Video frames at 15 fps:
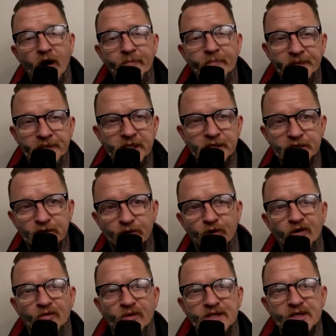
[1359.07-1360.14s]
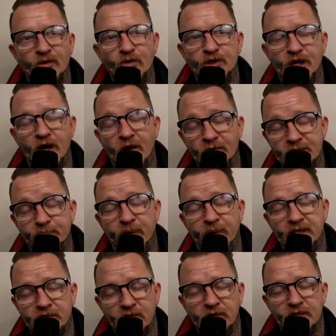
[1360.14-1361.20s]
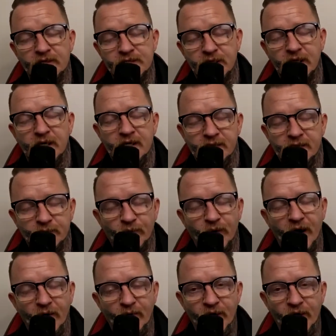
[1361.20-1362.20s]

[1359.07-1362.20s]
But this screw was also a specialist as well.